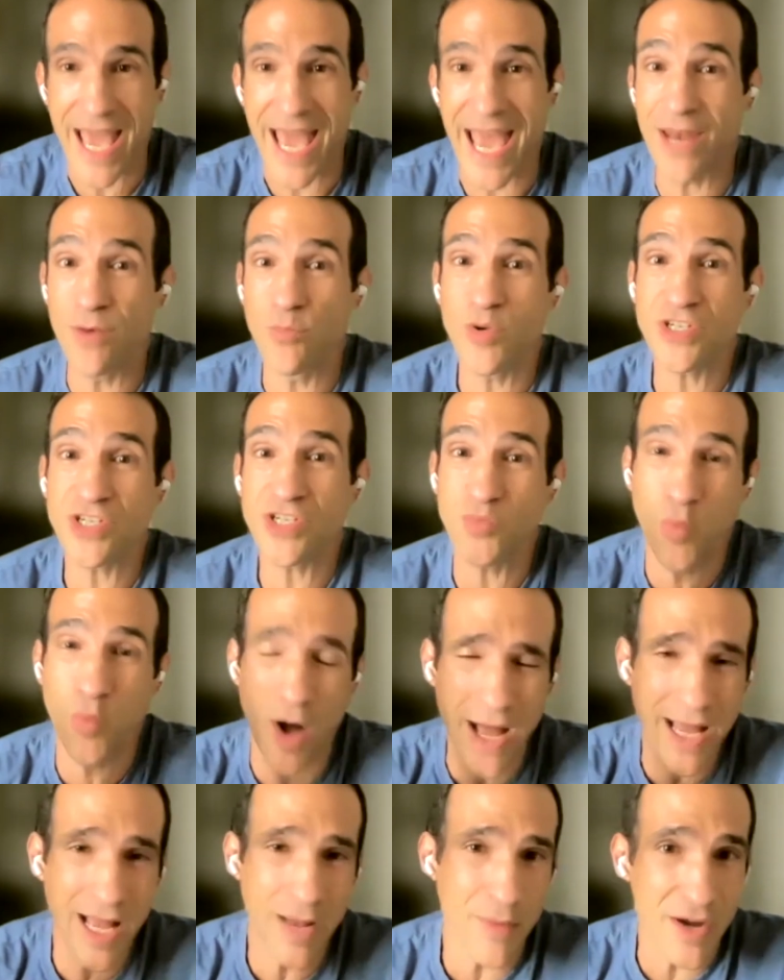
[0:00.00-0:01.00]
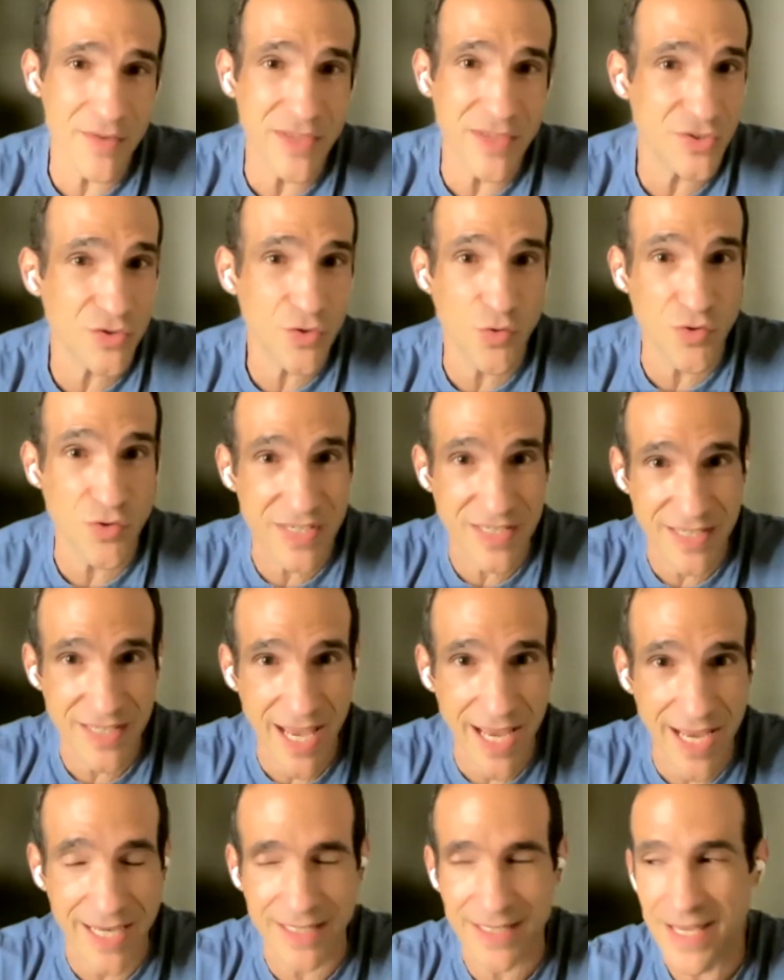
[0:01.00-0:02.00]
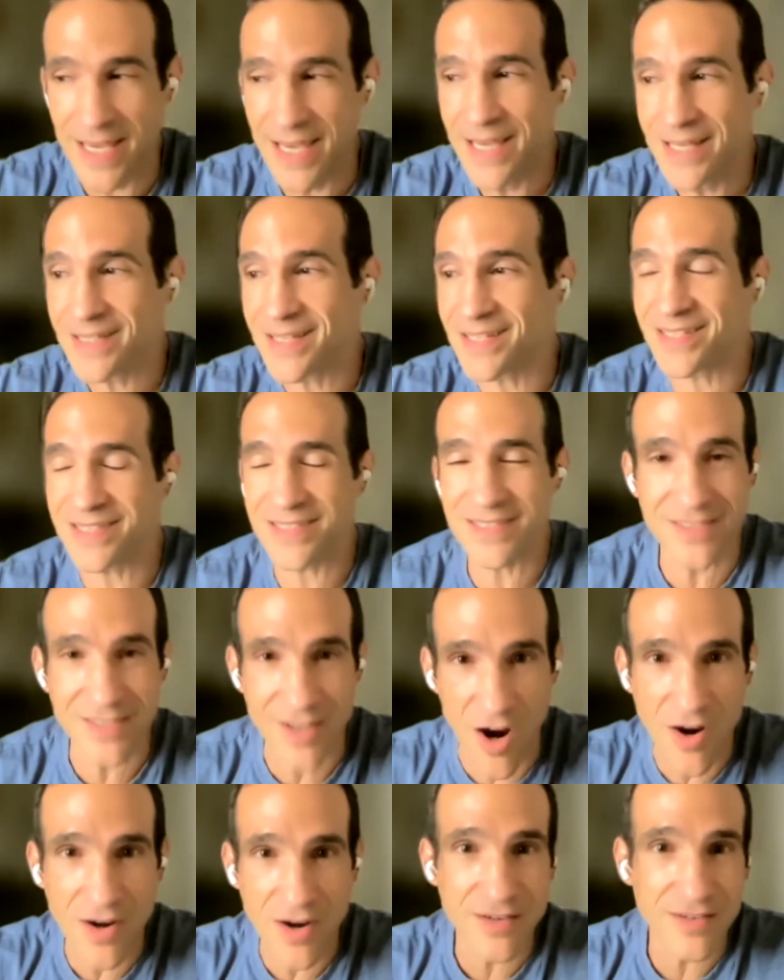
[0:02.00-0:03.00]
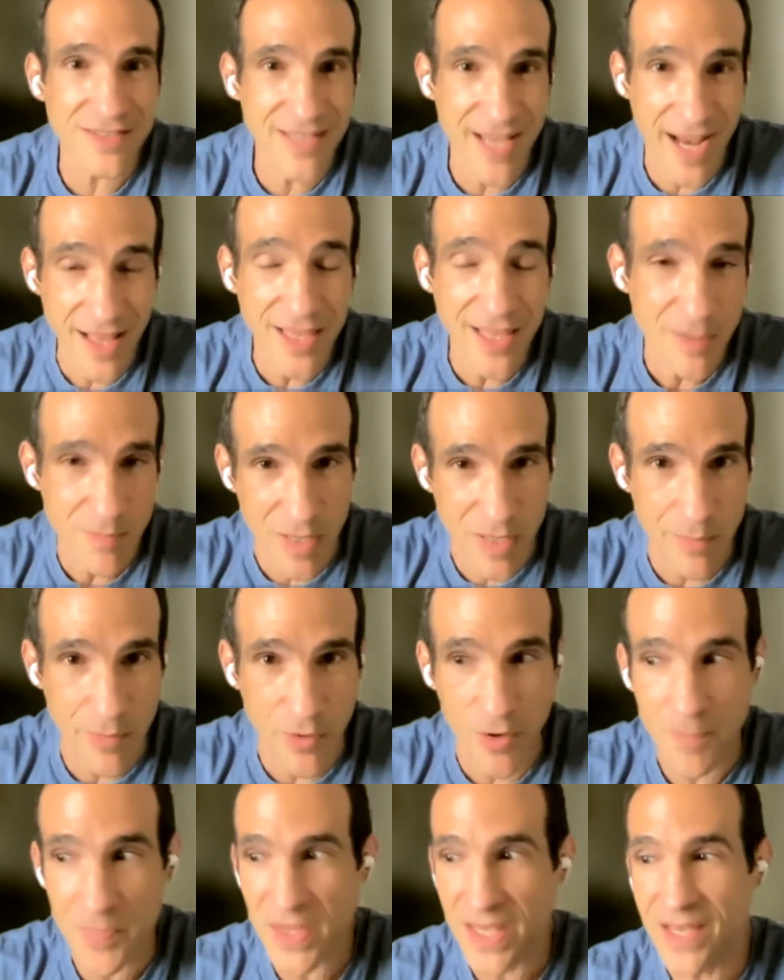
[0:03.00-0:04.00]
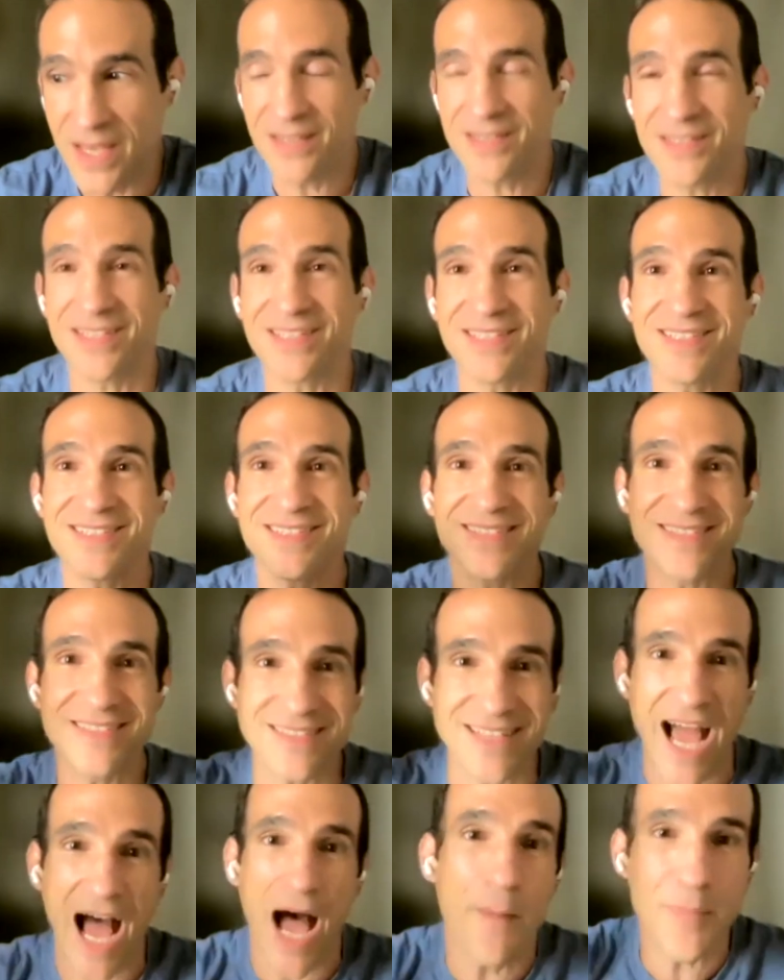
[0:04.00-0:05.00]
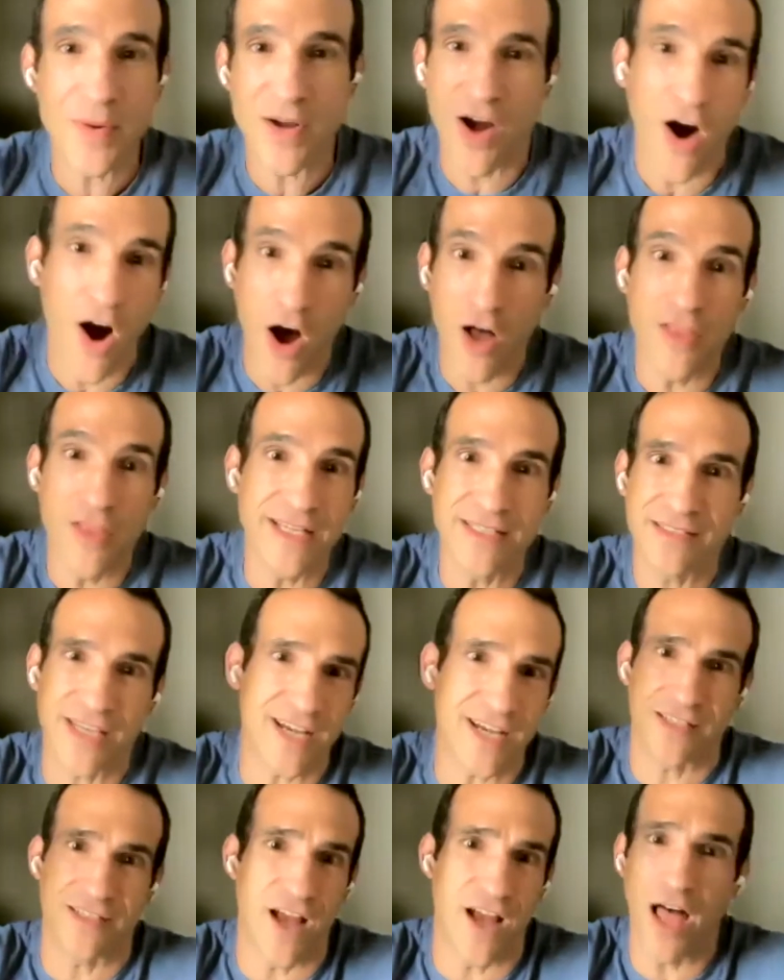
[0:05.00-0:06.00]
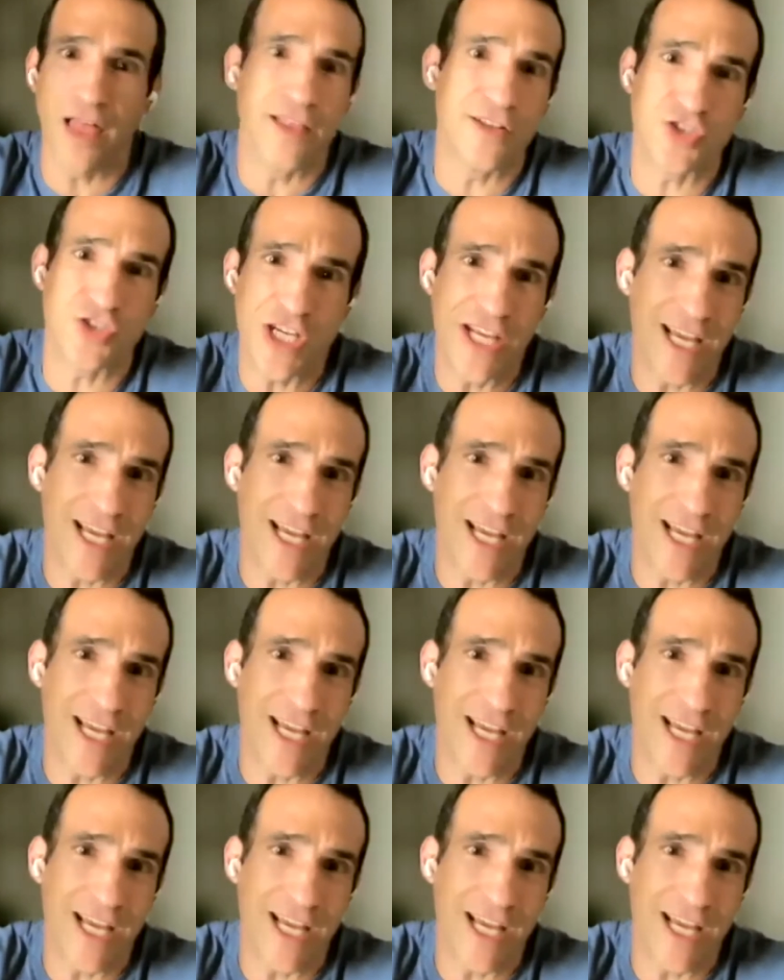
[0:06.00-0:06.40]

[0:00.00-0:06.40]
And which is why I'm on this crusade to start telling people to stop calling technology